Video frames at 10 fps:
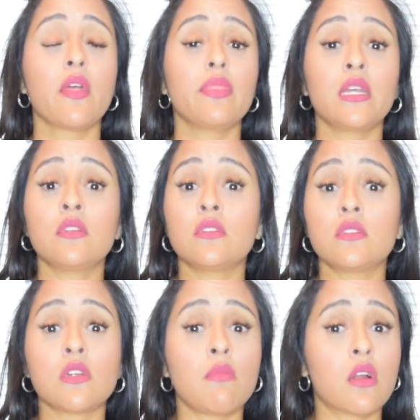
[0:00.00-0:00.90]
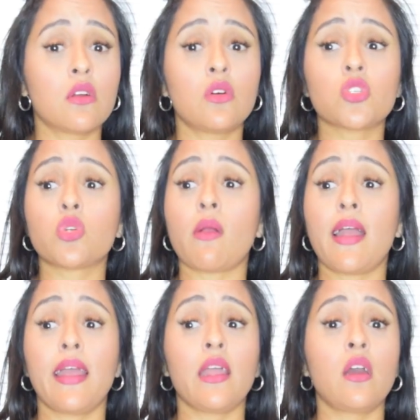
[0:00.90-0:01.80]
Then tomorrow, try